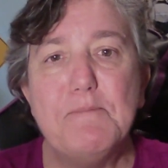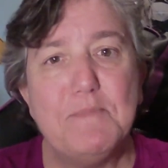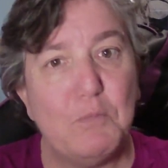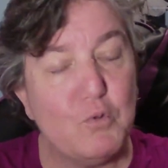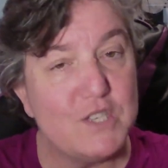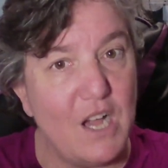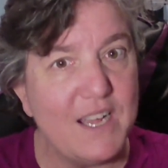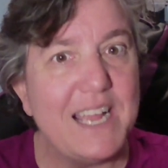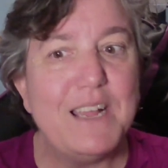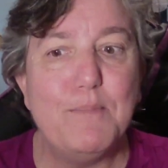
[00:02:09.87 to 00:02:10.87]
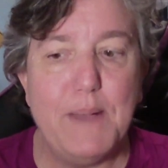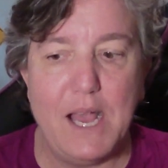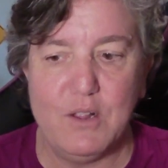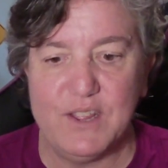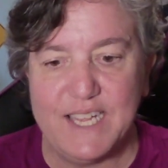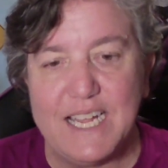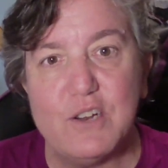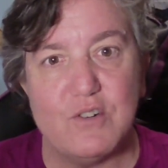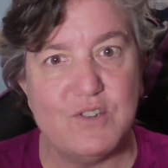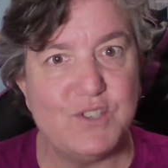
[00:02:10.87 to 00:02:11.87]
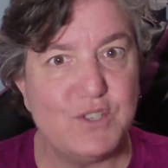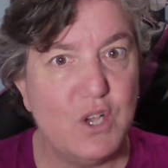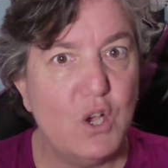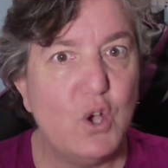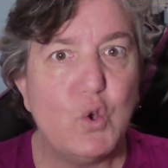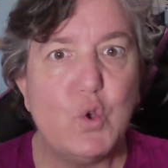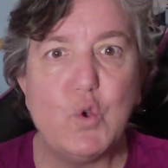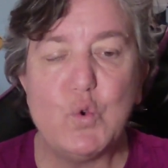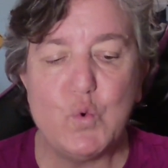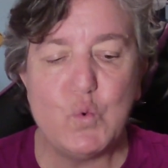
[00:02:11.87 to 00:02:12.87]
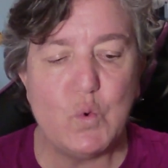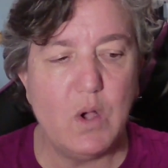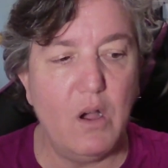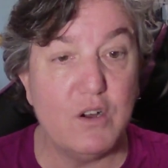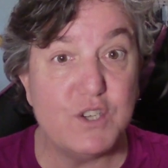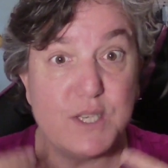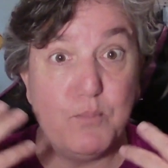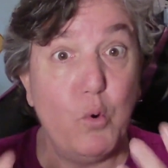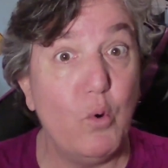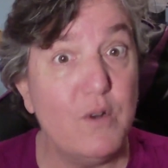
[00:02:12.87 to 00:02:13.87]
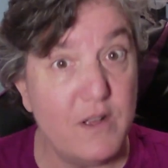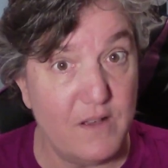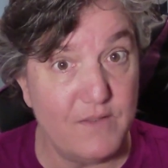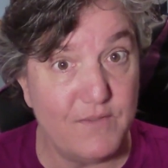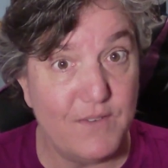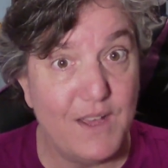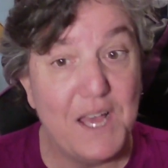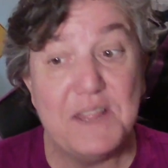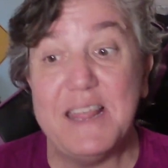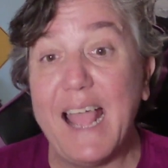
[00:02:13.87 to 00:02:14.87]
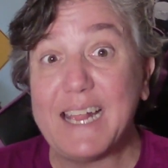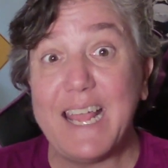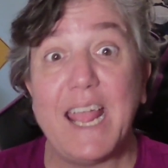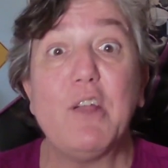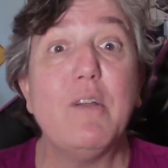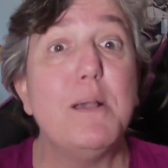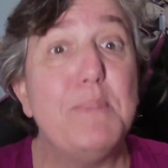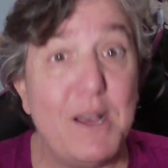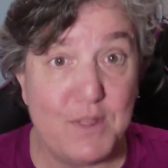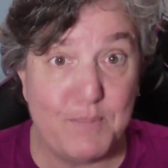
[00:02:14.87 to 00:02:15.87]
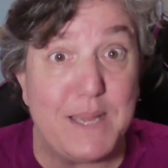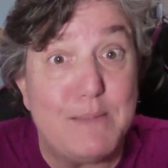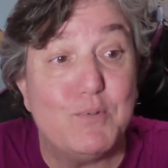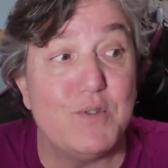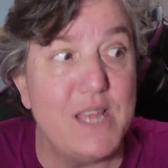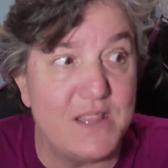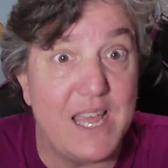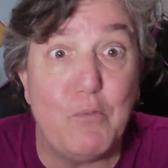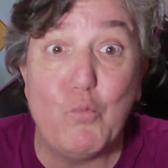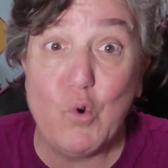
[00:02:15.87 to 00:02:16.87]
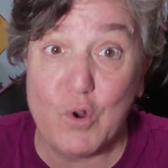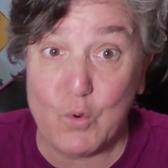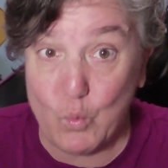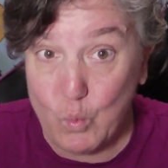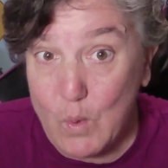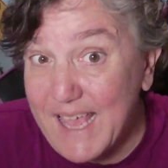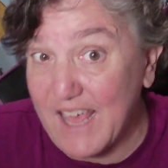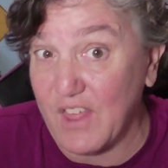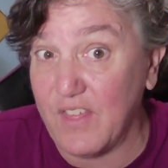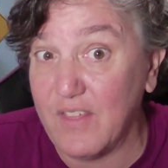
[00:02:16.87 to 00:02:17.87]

we're talking about leaders who are supportive, that care about the people that they work with,